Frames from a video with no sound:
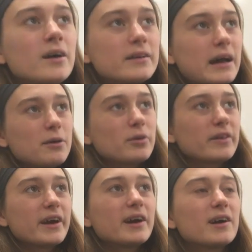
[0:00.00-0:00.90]
that were
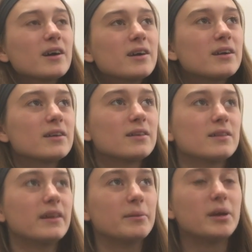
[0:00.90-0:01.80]
there
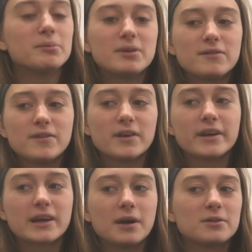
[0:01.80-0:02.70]
they made me feel
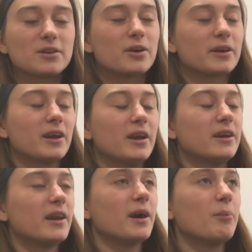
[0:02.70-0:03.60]
like I was already
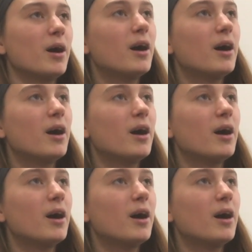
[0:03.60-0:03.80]
in them.